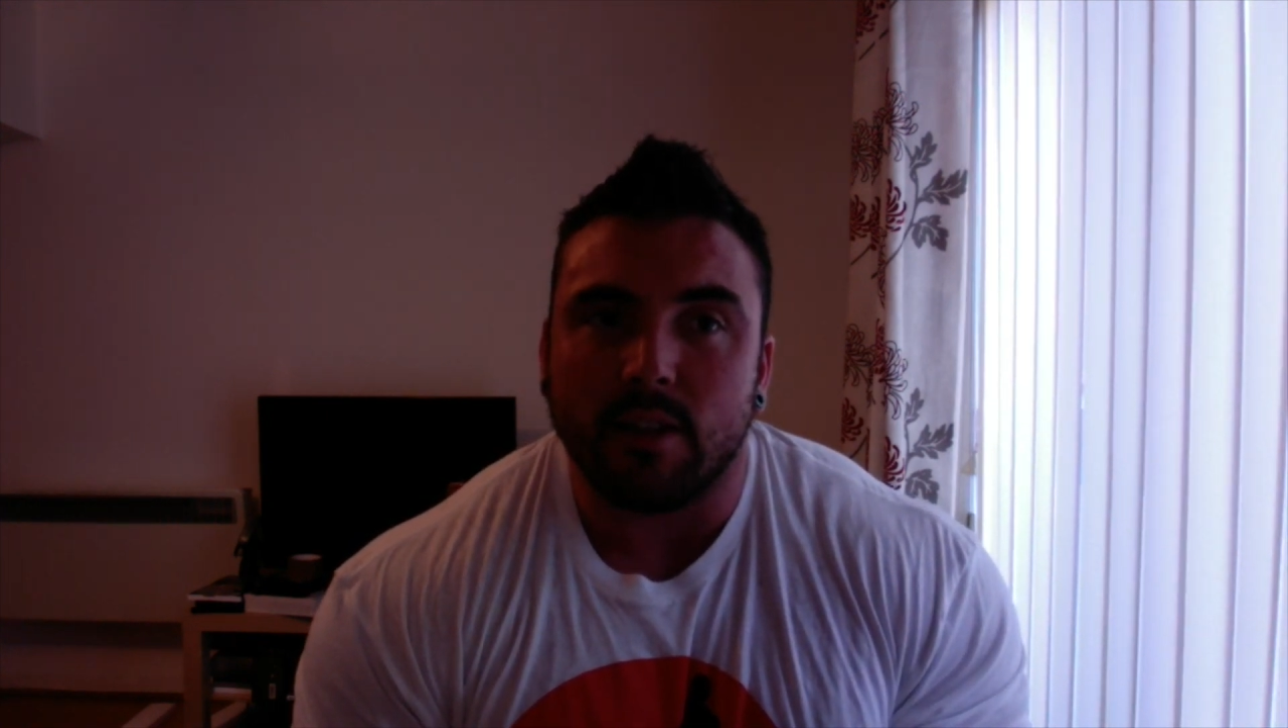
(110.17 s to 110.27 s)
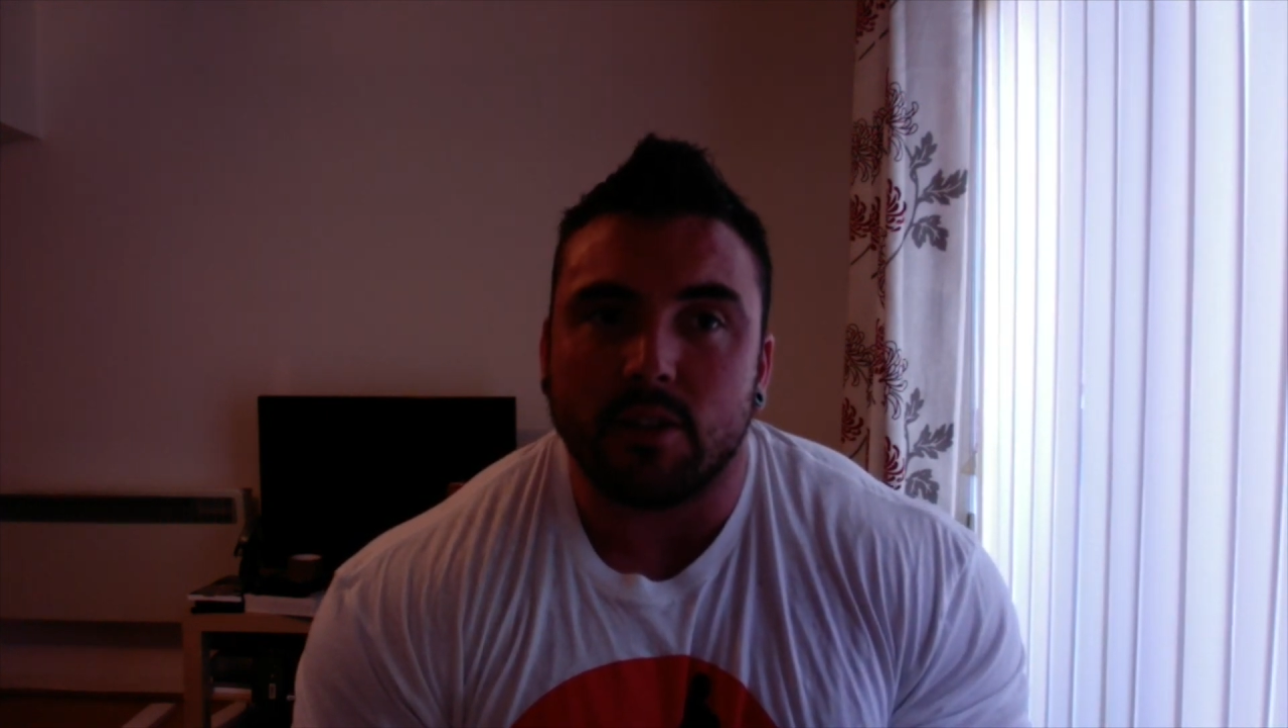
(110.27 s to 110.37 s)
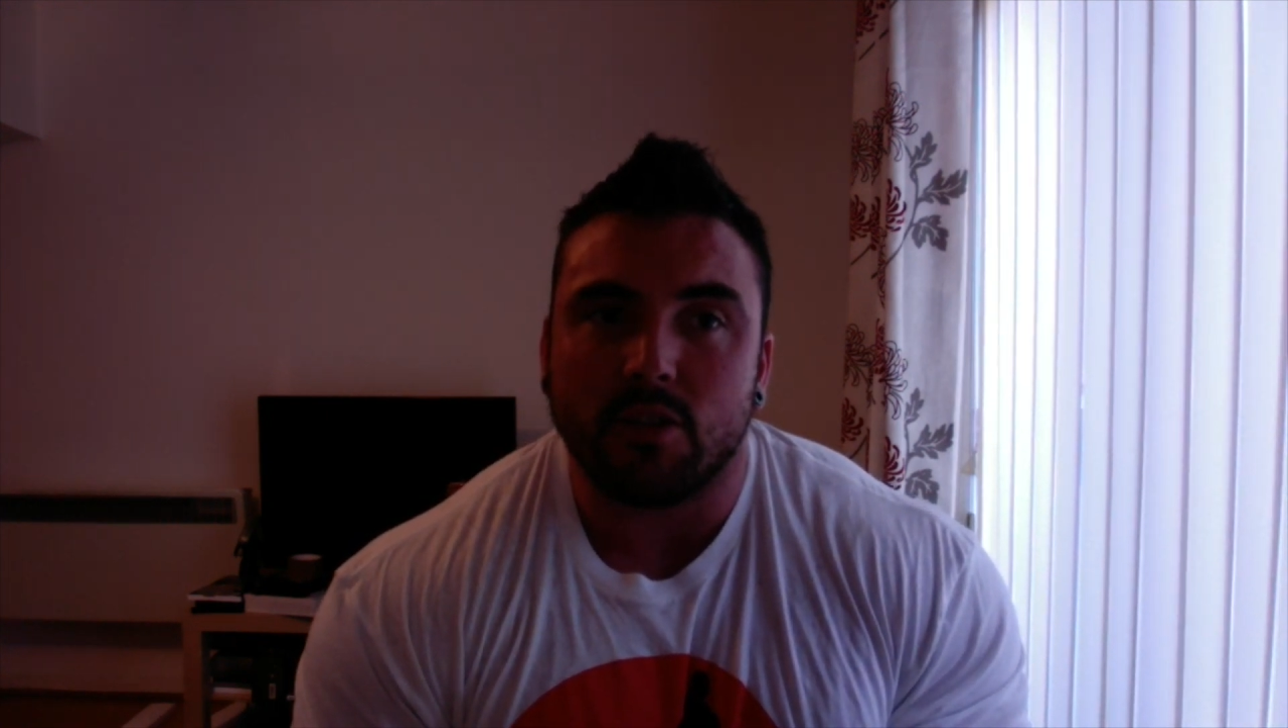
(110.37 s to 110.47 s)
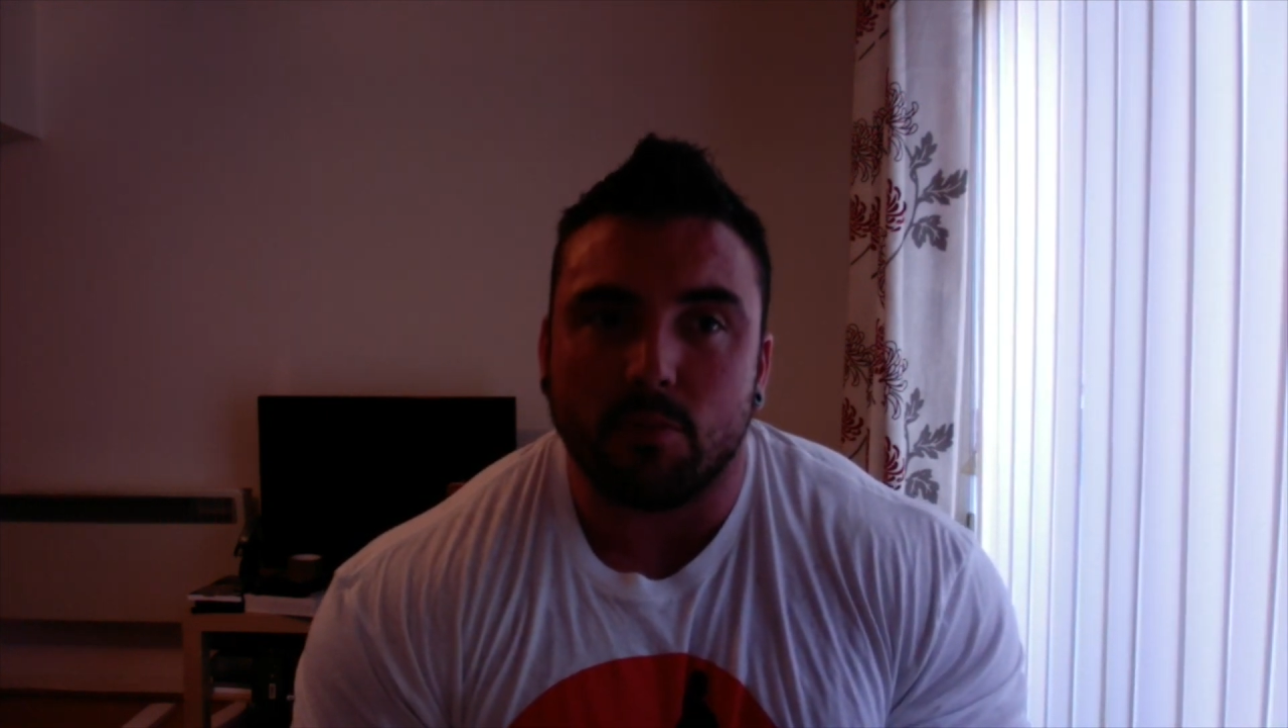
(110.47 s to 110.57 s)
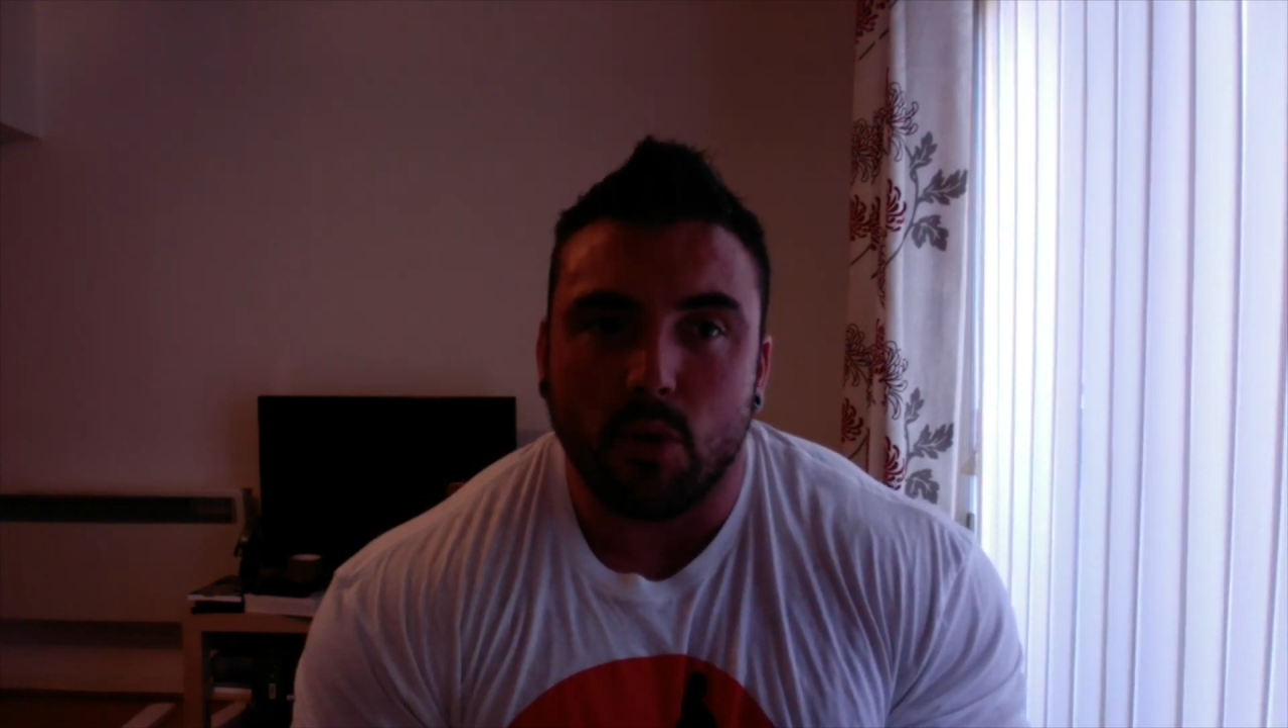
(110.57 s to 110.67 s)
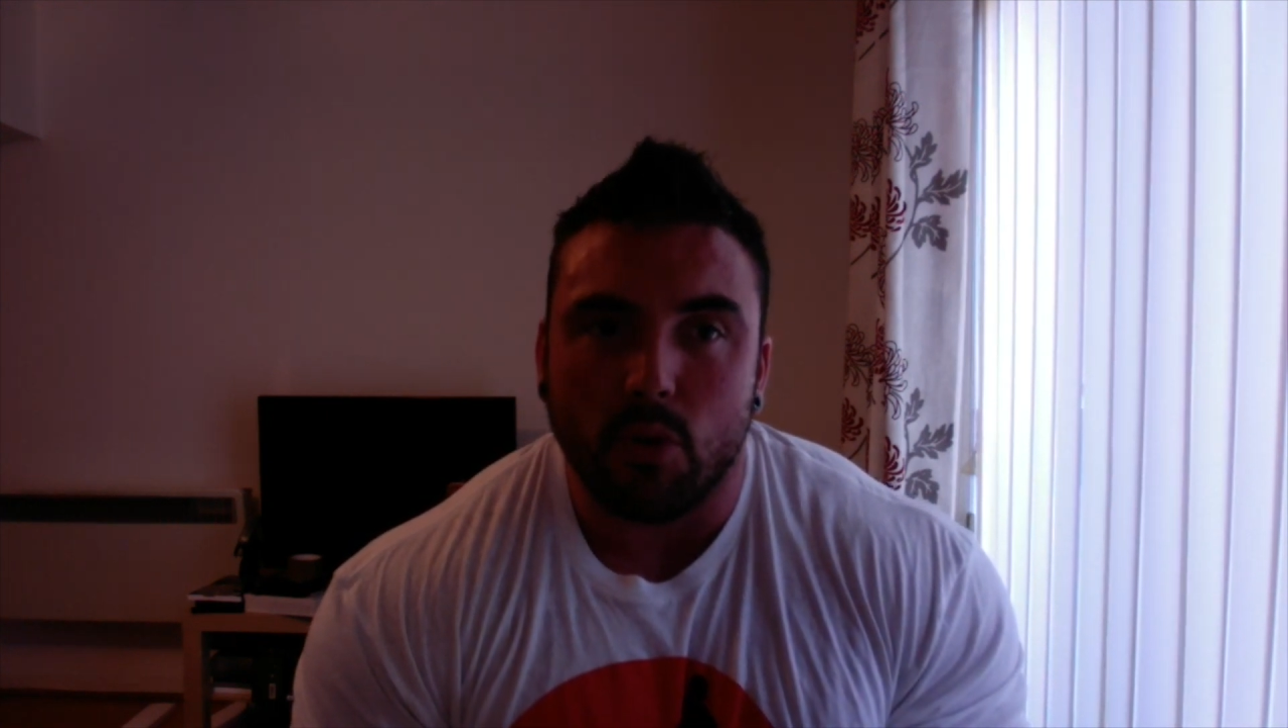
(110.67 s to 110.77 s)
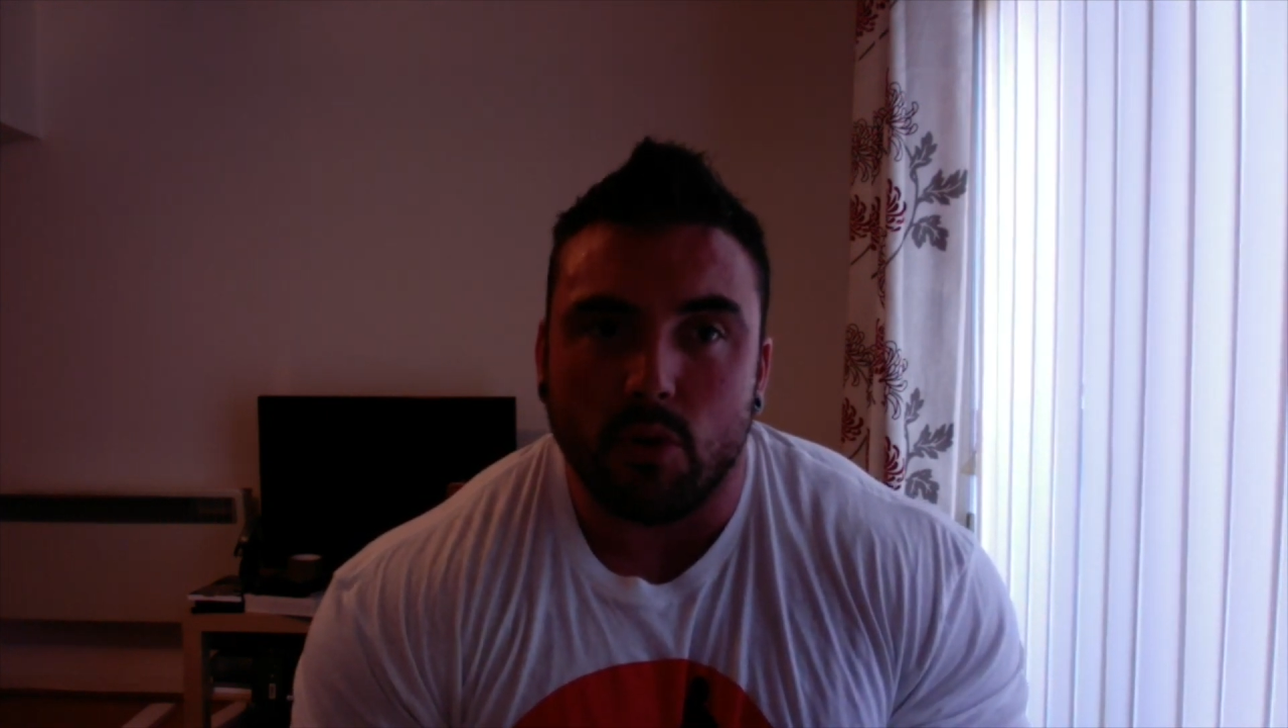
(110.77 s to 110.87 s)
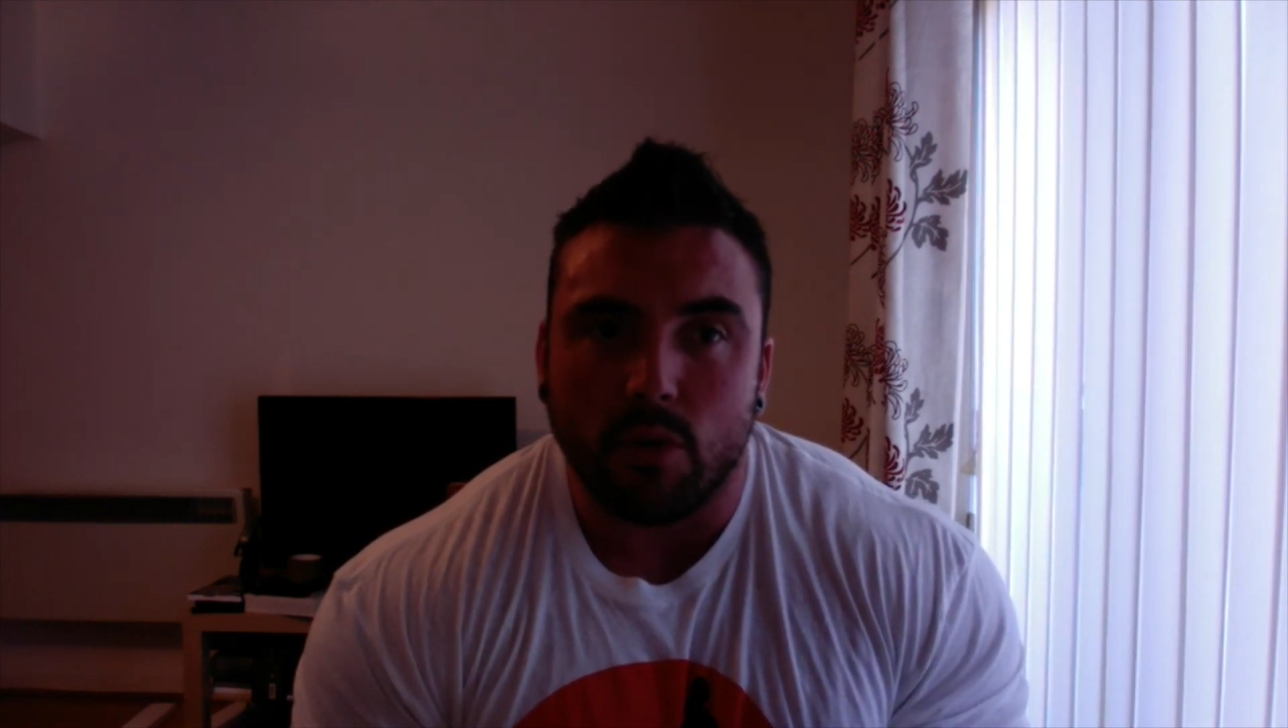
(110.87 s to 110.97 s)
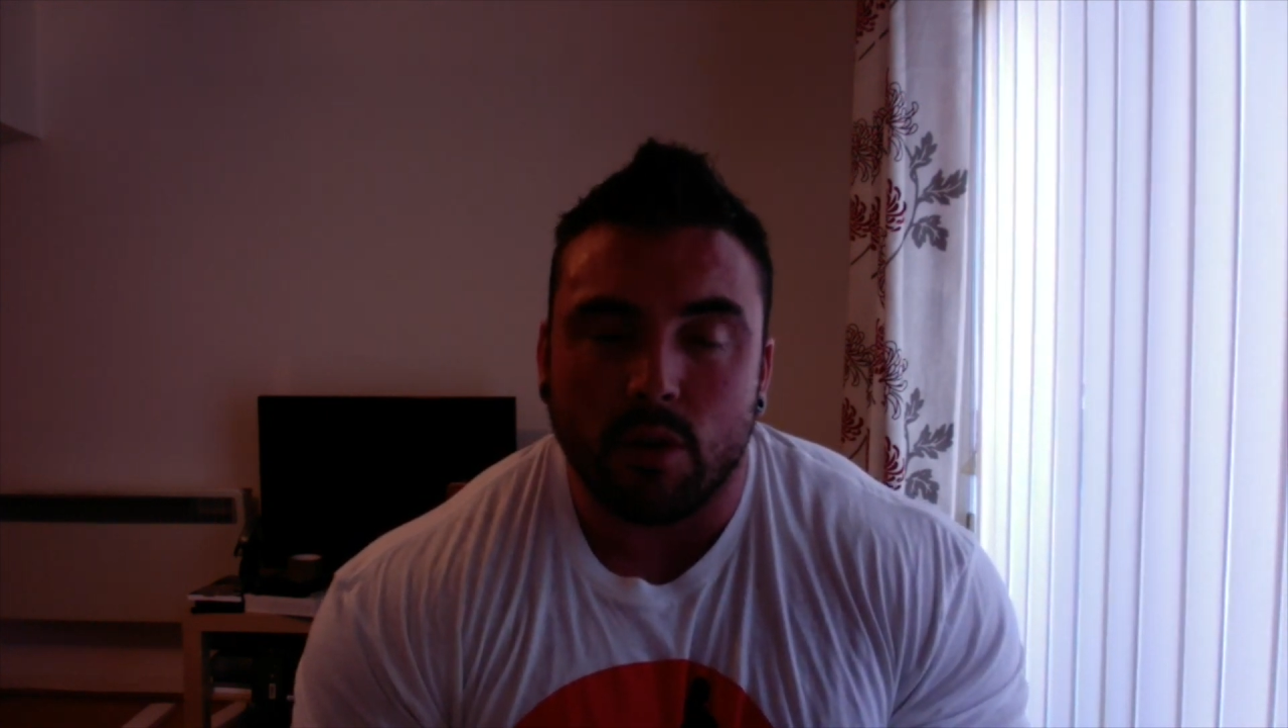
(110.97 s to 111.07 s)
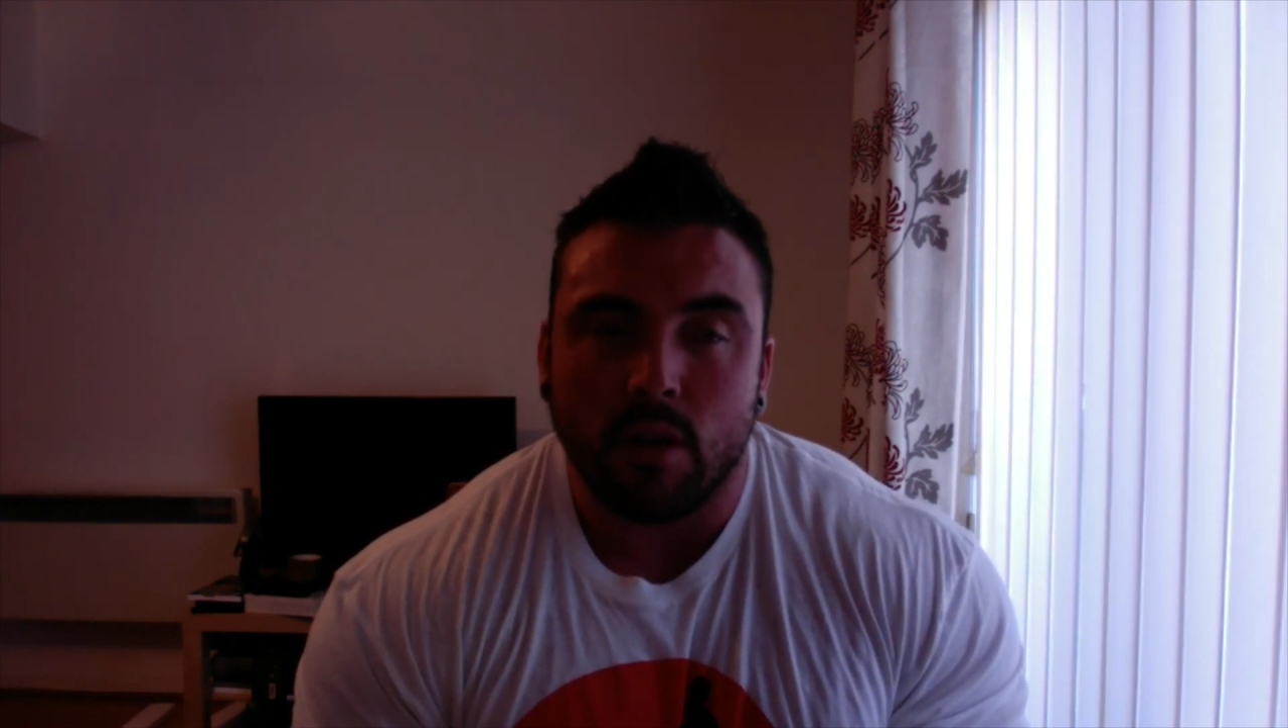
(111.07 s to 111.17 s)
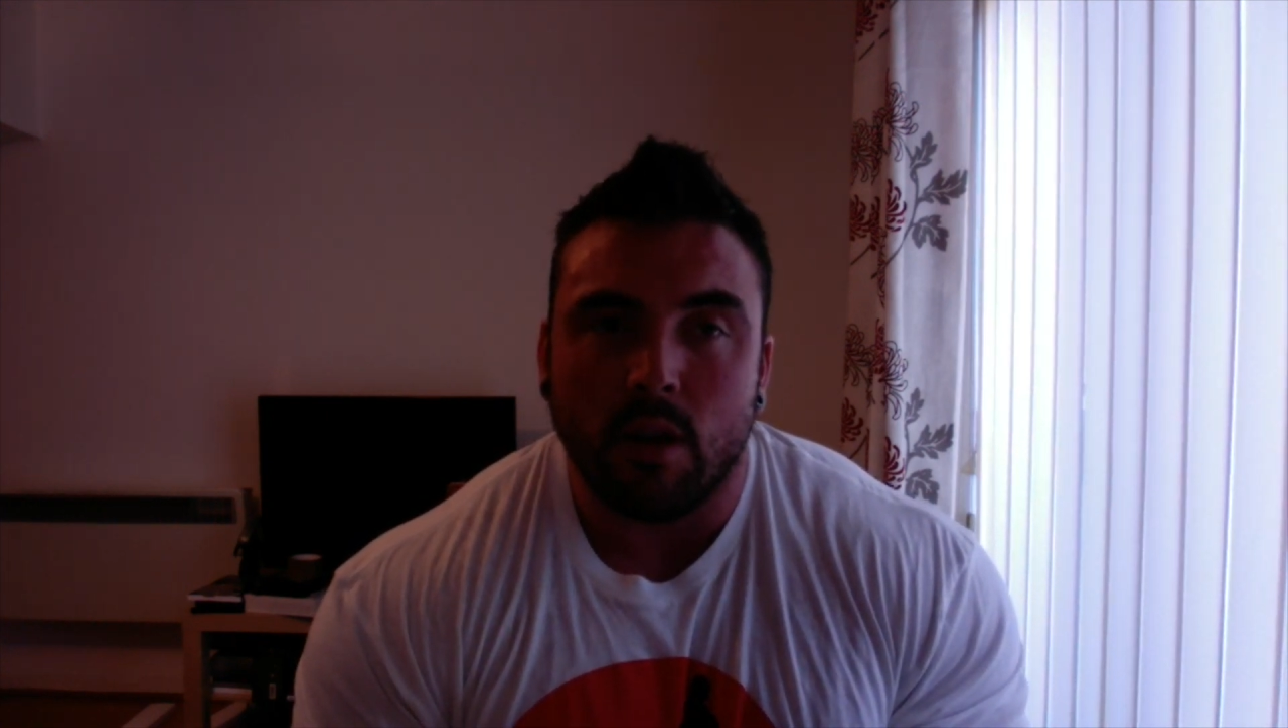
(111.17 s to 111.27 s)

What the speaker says: and smooth,